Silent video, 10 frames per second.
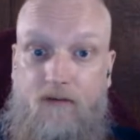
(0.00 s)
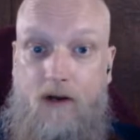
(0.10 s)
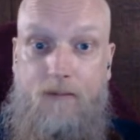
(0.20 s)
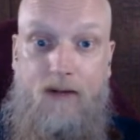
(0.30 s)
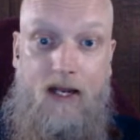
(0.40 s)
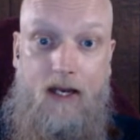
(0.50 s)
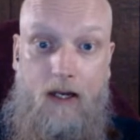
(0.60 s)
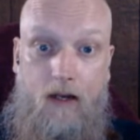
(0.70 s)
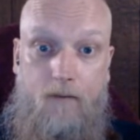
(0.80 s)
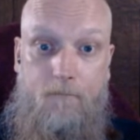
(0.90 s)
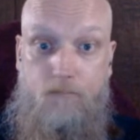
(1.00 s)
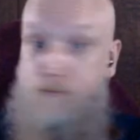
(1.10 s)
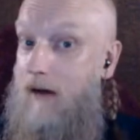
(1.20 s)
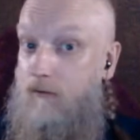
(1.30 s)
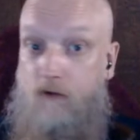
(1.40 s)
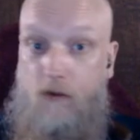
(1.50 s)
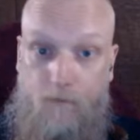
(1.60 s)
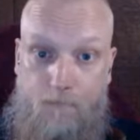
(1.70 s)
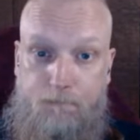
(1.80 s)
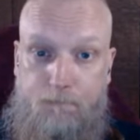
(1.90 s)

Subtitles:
at the very beginning, boundaries.